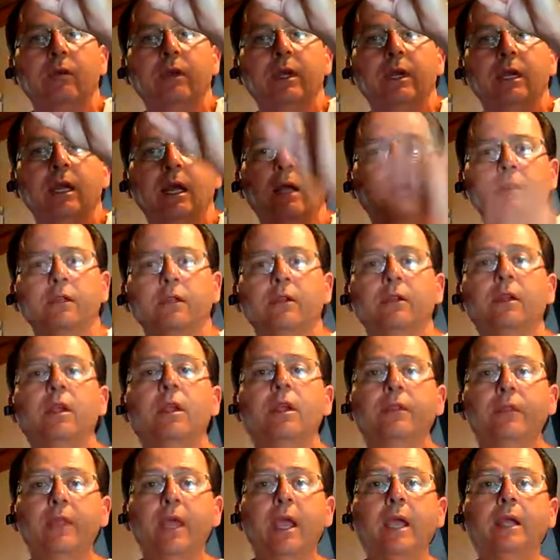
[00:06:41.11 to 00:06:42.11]
way down there,
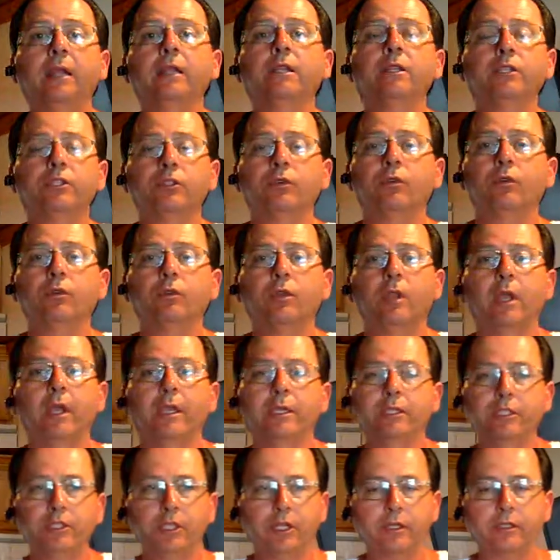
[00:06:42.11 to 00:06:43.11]
that is your
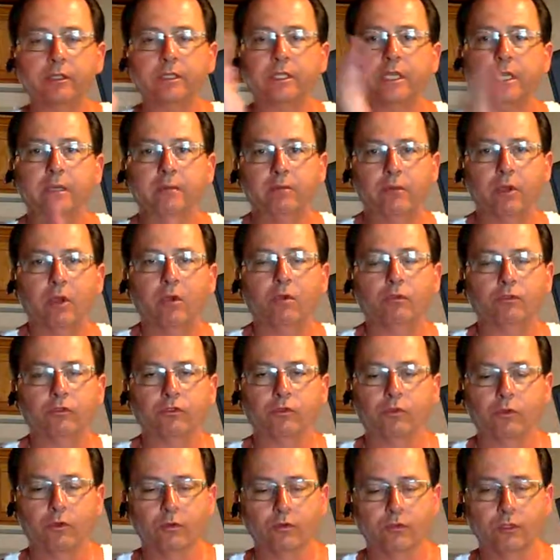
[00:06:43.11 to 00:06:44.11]
light. Just keep going
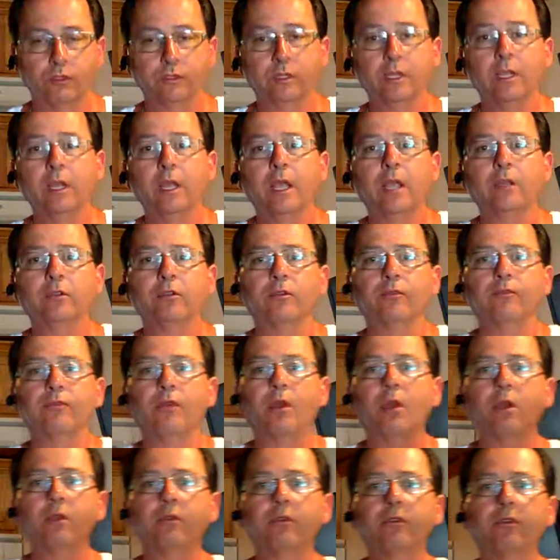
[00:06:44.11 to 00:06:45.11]
towards it. And the
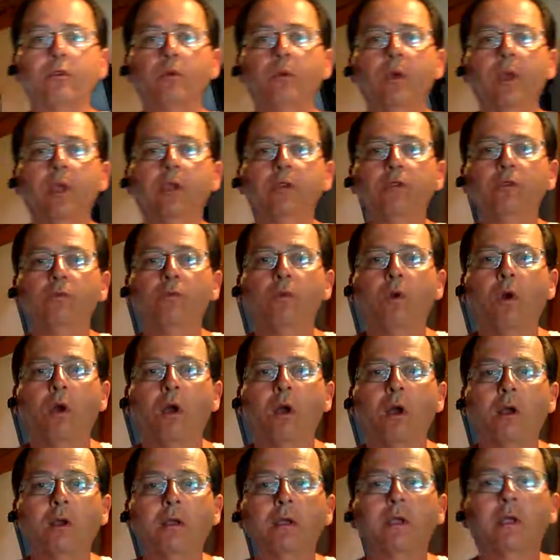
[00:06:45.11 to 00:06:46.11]
farther away you
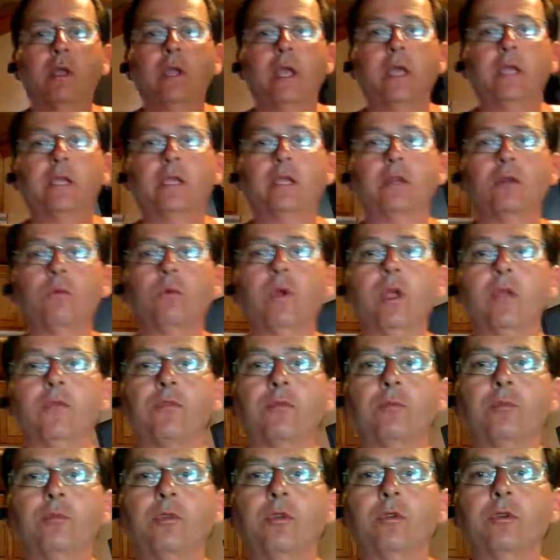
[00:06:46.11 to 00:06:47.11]
walk and get away
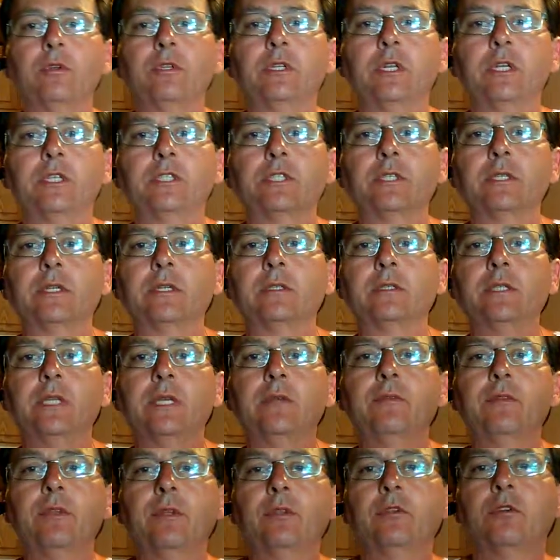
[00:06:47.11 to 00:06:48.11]
from your addiction and
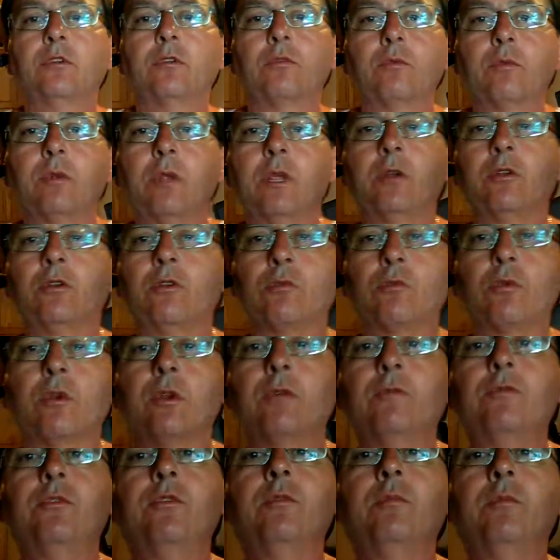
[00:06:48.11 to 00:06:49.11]
leave it in your
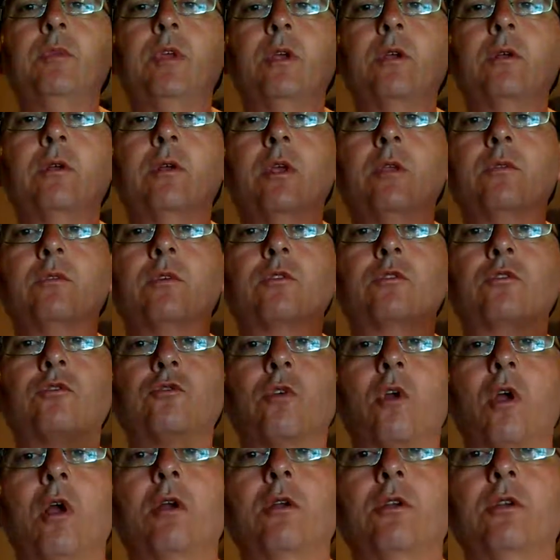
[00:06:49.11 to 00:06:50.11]
rear view mirror, the
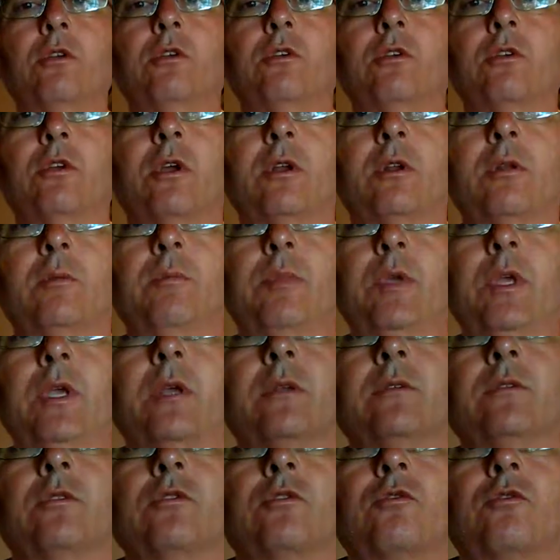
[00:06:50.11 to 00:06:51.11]
stronger you're going to be.
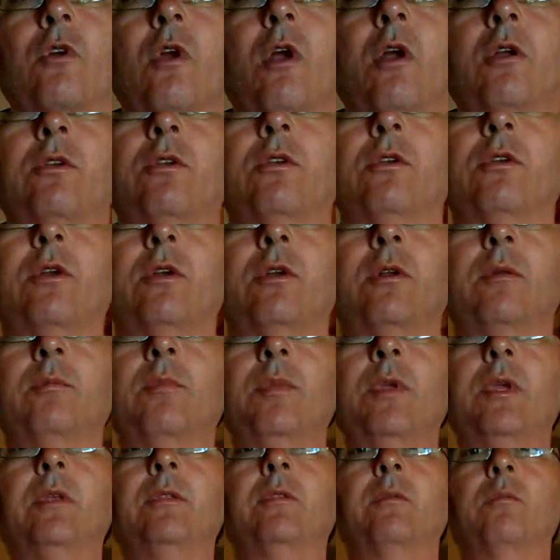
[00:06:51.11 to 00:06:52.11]
And the stronger you're going to
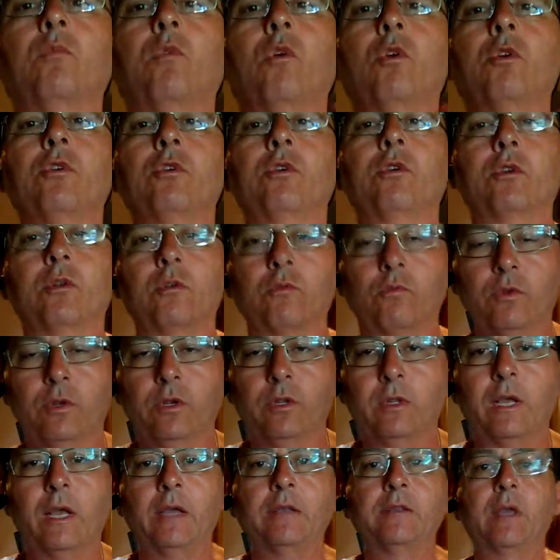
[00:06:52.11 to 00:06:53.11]
be, the more you're going to
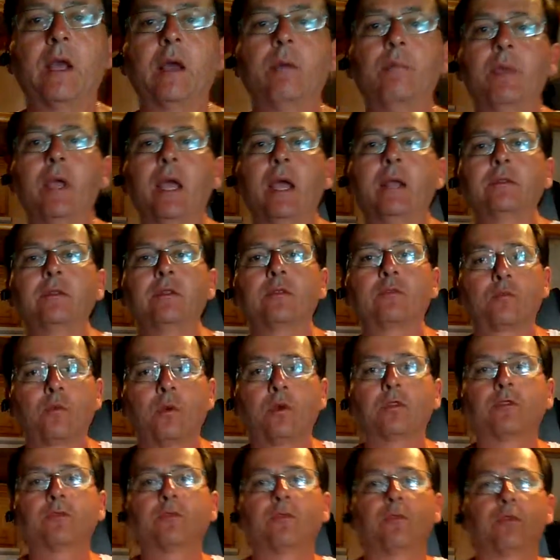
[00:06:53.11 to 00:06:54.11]
realize how bad this
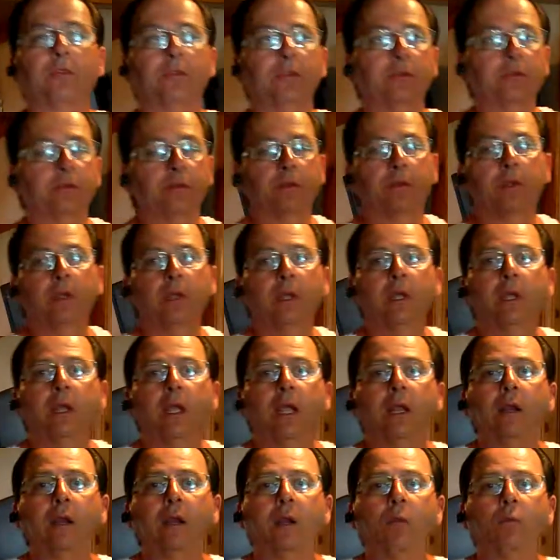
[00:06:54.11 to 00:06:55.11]
was for you
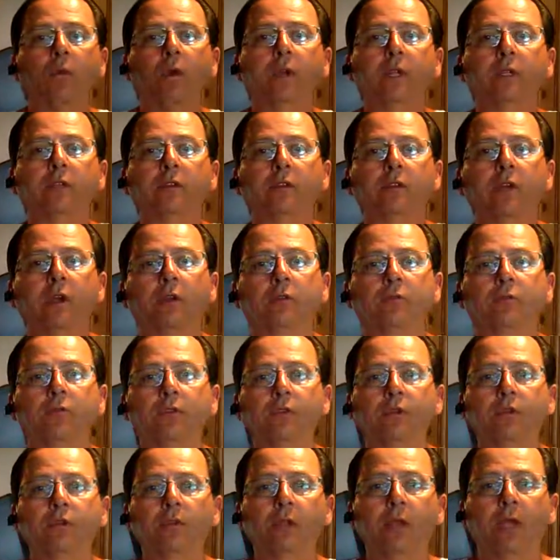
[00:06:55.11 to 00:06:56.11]
and what it's done for
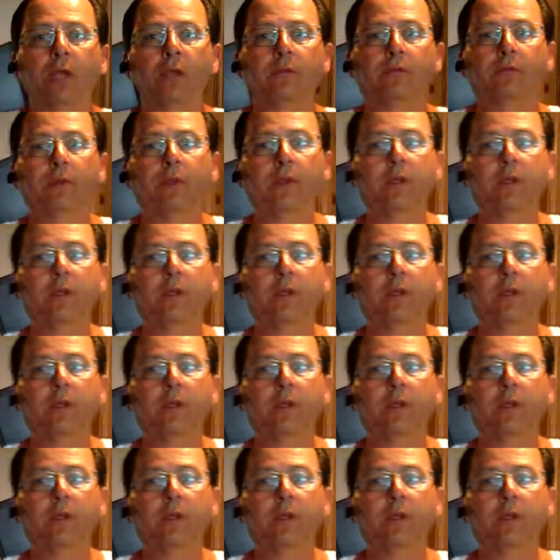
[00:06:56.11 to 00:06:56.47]
your life.